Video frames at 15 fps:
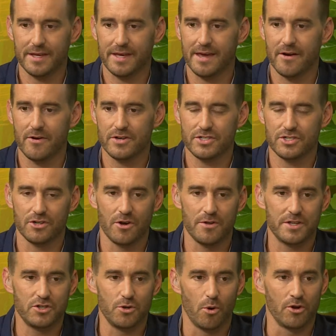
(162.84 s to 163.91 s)
thing here is to
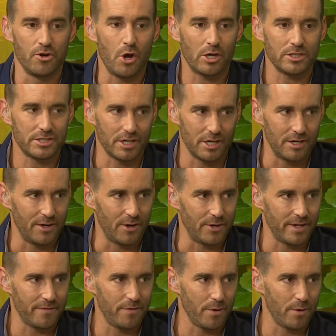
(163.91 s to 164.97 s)
know that you are not
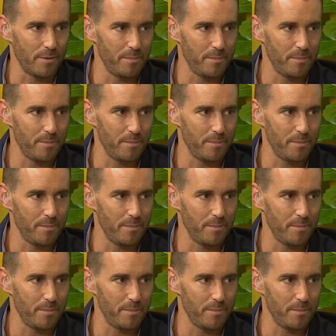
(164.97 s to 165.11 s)
alone if